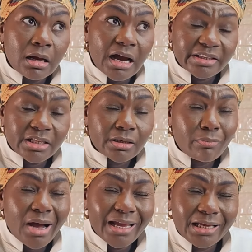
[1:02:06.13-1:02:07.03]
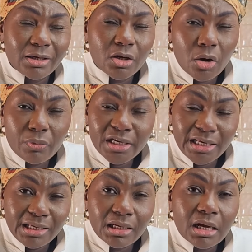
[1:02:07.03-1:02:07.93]
I think my going
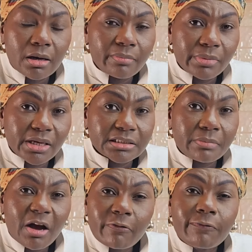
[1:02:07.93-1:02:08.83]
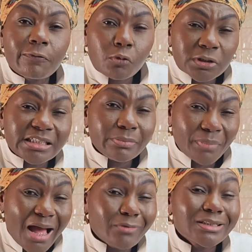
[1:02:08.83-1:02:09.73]
income is about
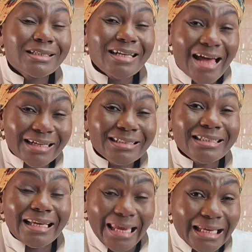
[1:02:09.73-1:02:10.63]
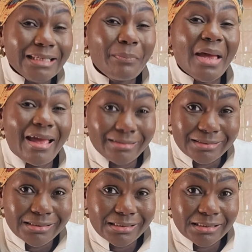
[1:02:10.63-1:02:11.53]
£40.98.
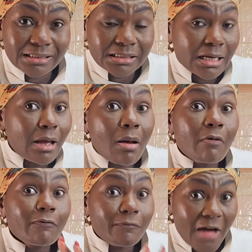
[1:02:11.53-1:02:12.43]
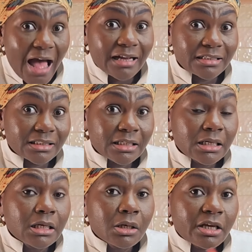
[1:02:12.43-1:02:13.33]
Fact.
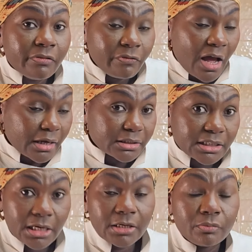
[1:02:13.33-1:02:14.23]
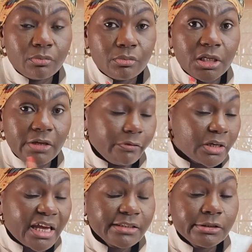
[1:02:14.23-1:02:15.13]
In fact, if you
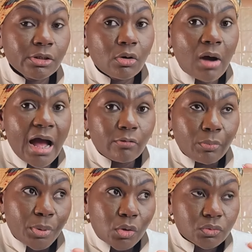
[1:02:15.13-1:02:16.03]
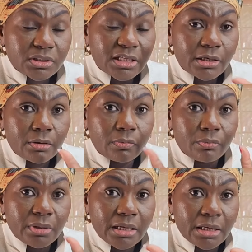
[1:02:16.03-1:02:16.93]
care to know, I will post
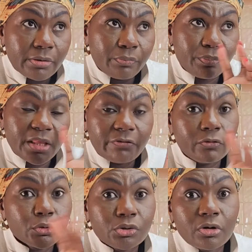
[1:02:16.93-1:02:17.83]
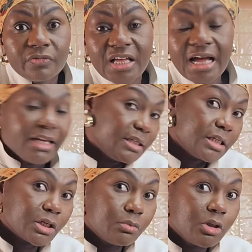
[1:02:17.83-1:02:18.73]
a photo of that in
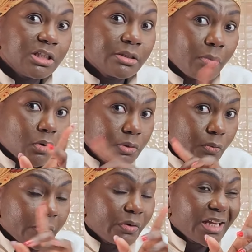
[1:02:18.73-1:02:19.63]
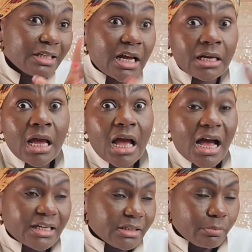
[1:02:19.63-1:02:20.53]
the community post when we are done.
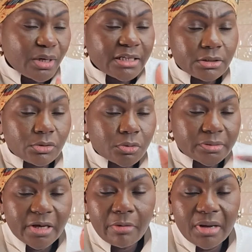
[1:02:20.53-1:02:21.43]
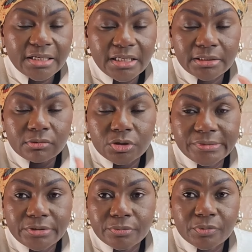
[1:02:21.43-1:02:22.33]
I didn't plan to talk about money in
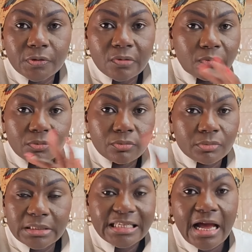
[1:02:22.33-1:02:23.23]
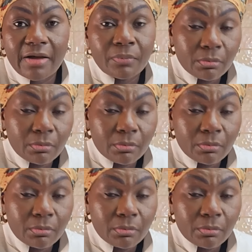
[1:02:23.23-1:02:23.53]
YouTube, so yeah.